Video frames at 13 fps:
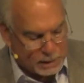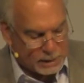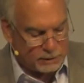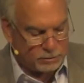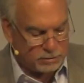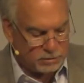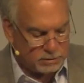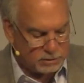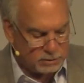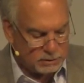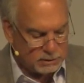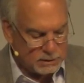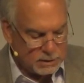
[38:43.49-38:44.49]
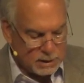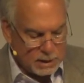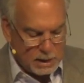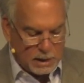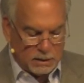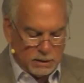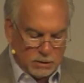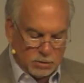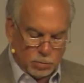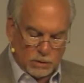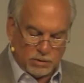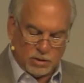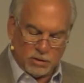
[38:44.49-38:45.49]
us. And this
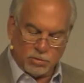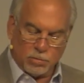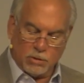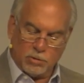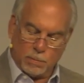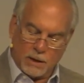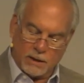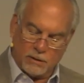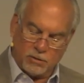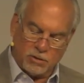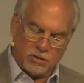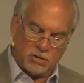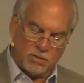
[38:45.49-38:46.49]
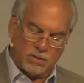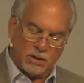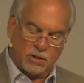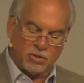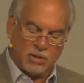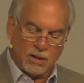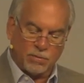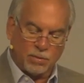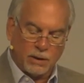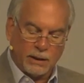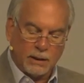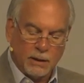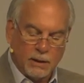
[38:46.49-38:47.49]
was his response to severe
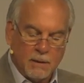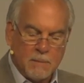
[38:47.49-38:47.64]
suffering.